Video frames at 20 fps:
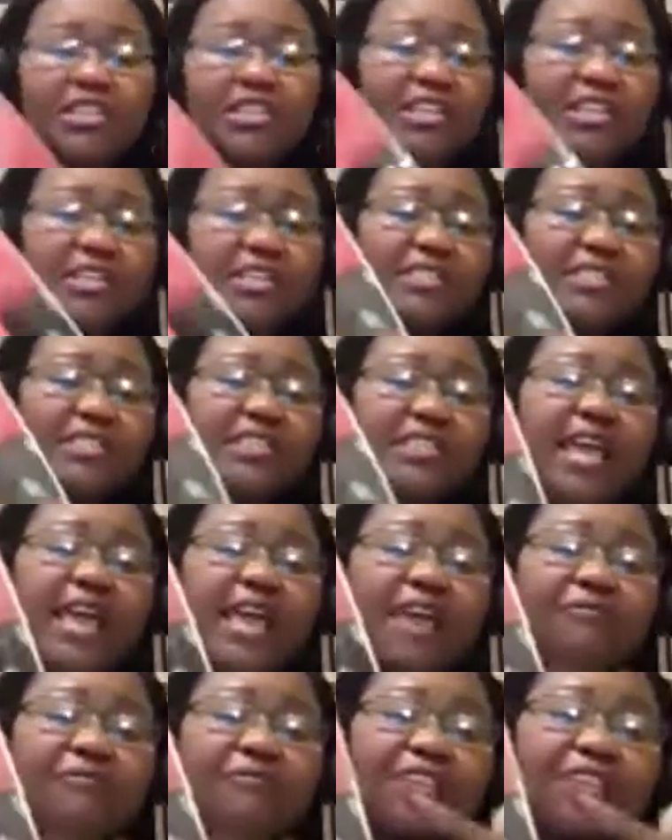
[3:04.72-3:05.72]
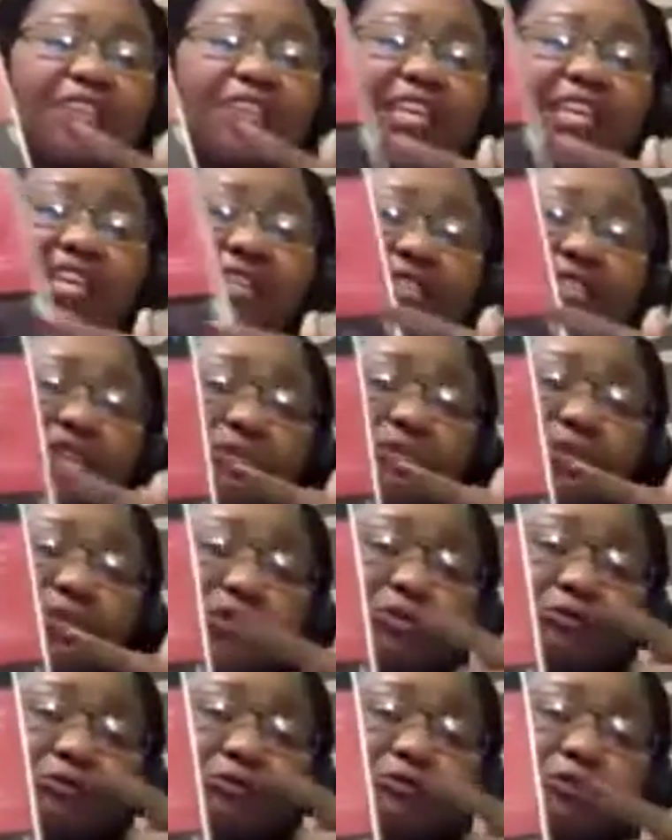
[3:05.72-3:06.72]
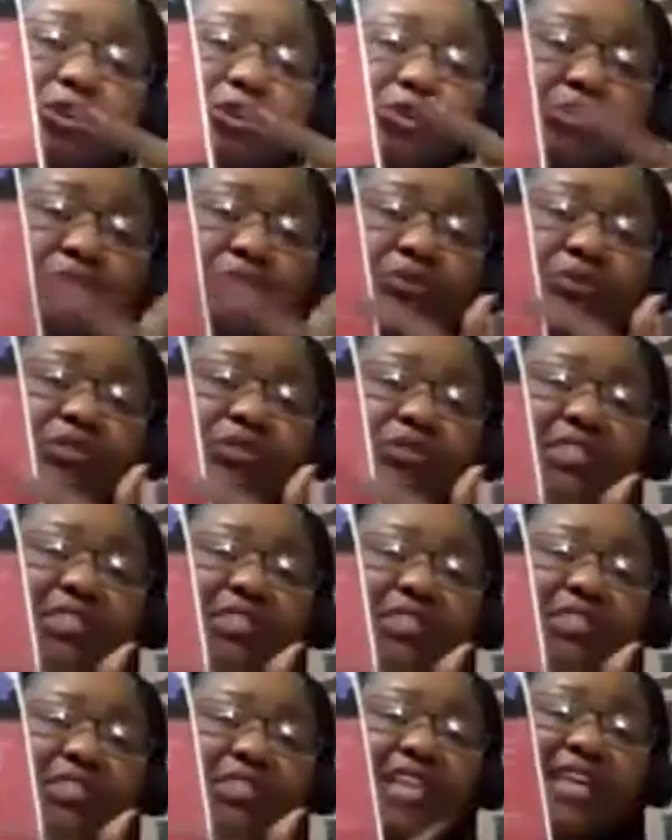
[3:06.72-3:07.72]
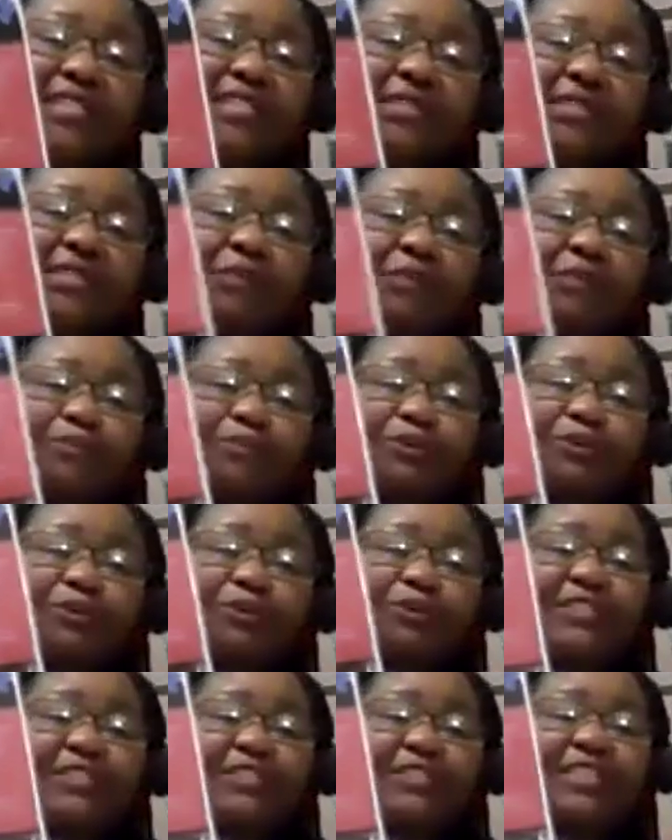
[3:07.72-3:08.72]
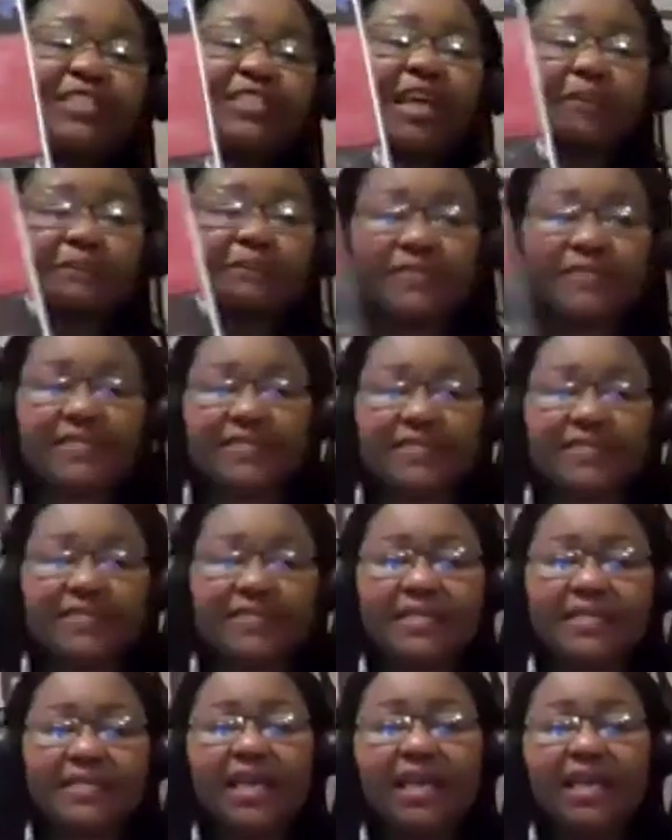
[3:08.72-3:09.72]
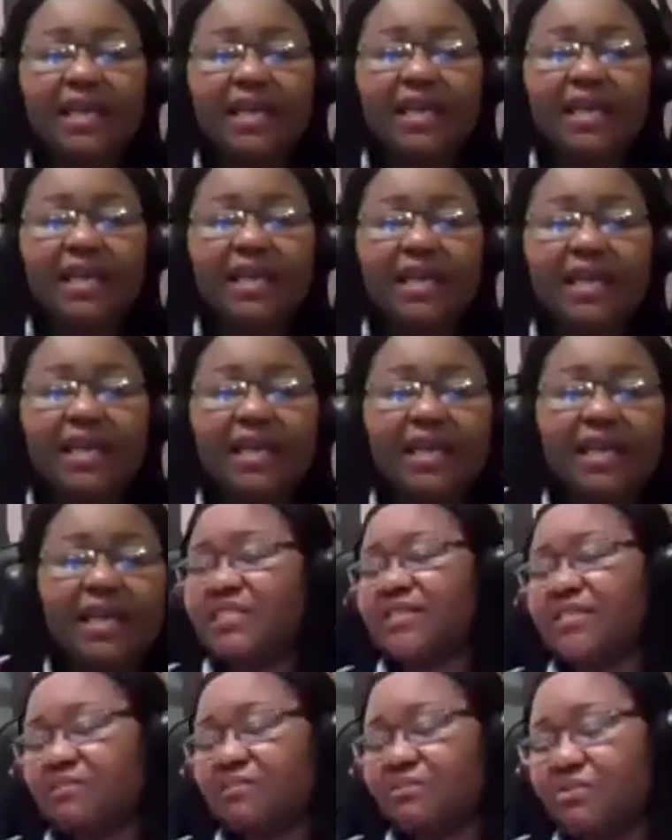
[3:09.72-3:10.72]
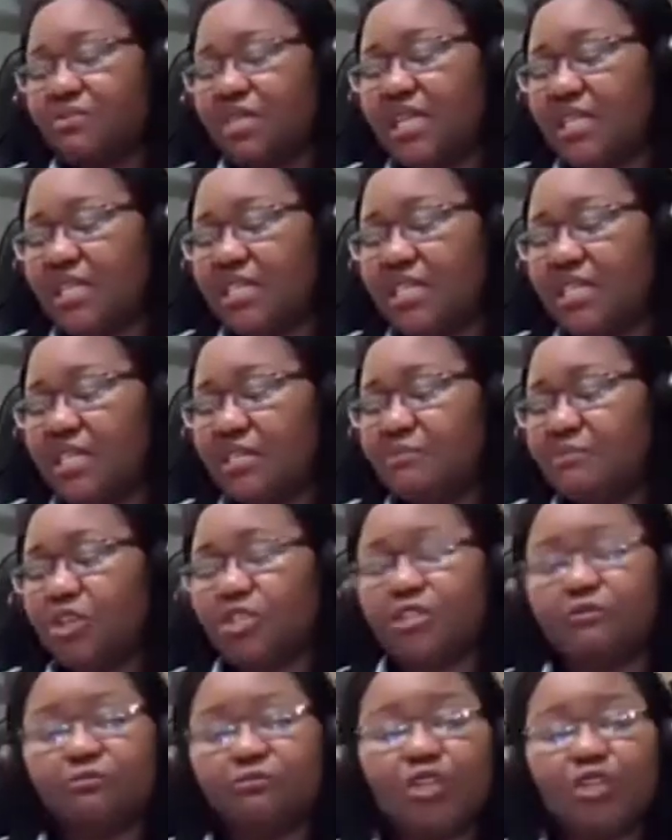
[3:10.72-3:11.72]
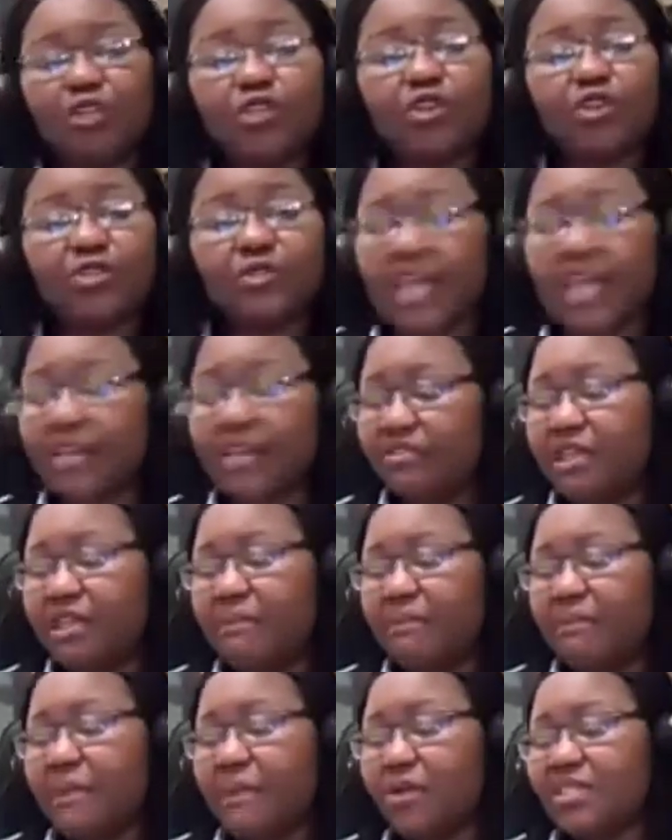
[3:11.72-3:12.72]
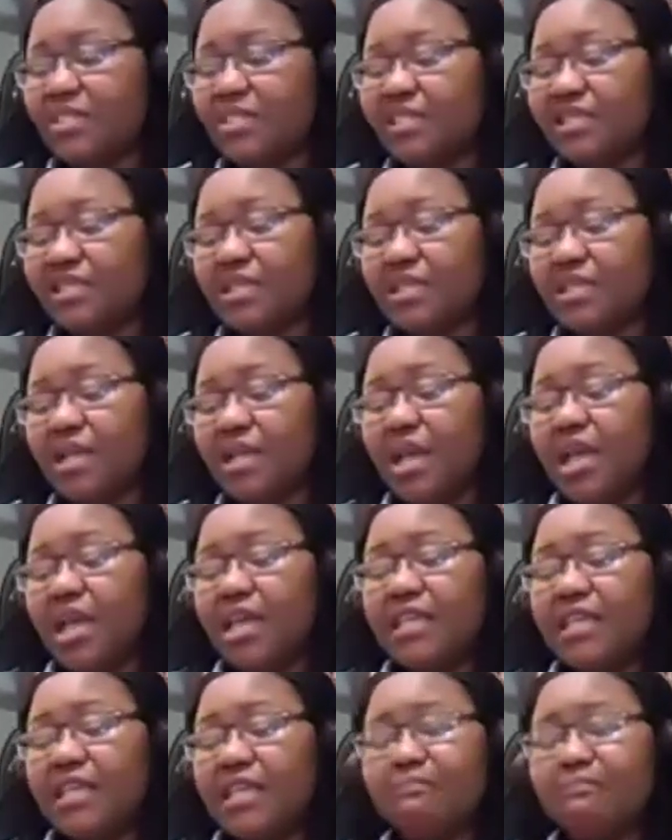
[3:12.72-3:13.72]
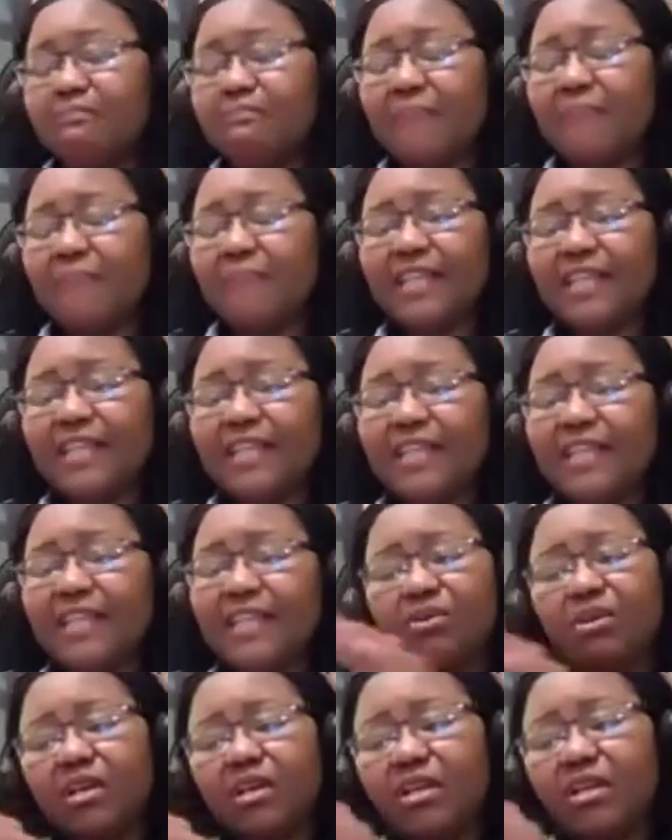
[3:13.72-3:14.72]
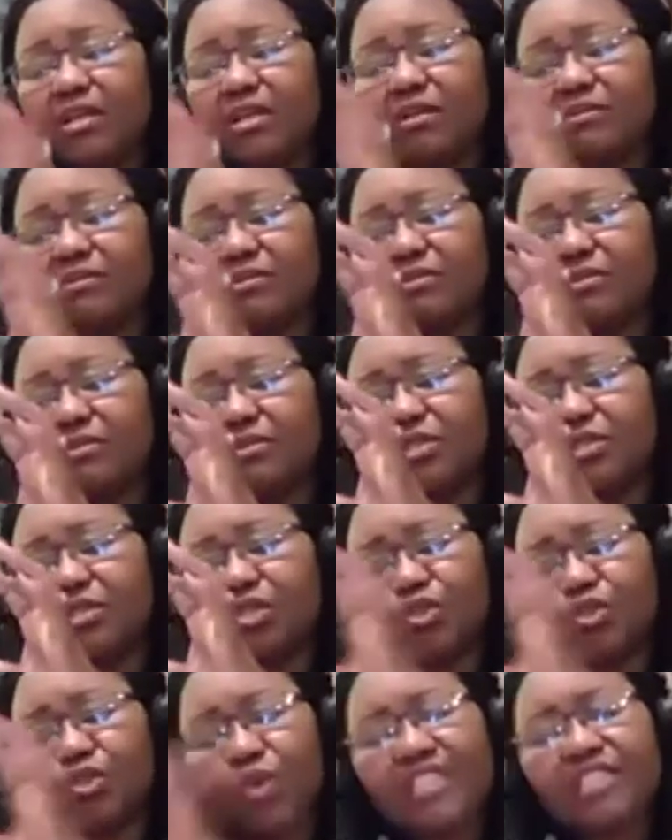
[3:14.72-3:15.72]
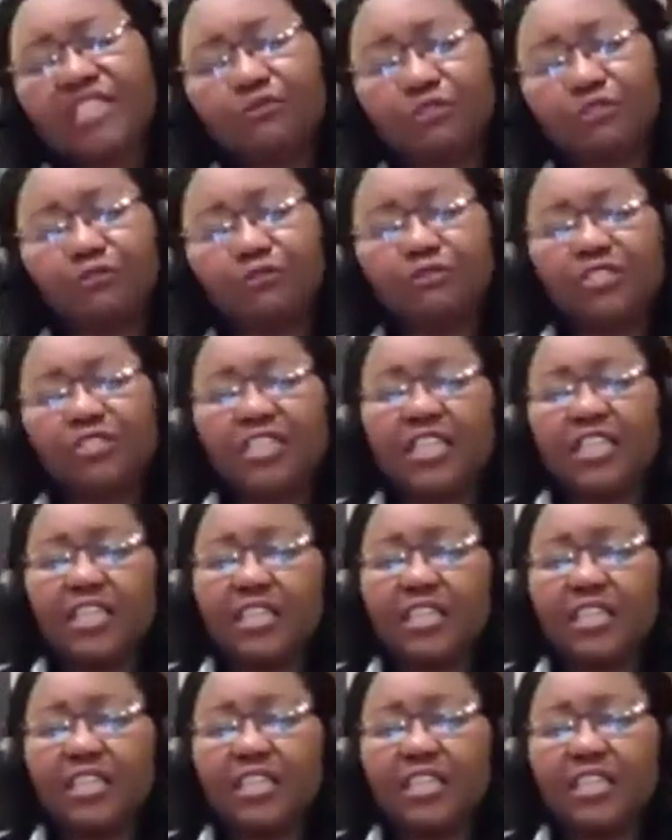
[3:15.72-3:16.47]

these few sensible steps, that will be sensible indeed. Because if we don't do anything about it, imagine in